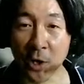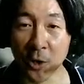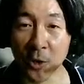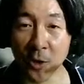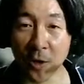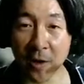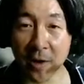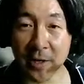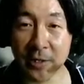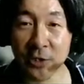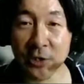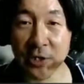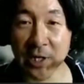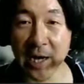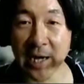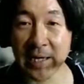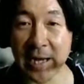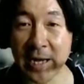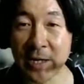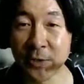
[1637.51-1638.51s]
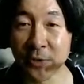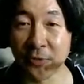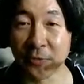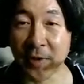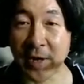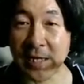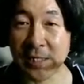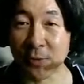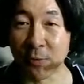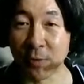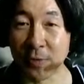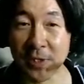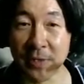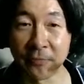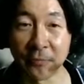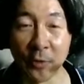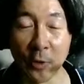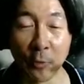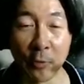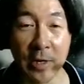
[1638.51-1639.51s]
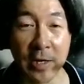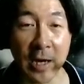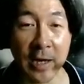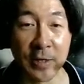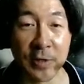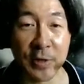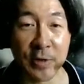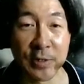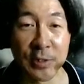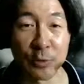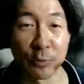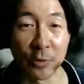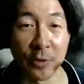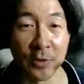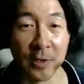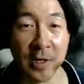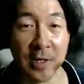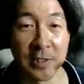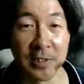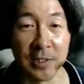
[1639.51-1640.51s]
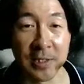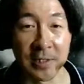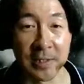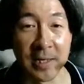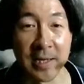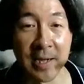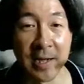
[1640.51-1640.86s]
Claude chat interface with some very unusual content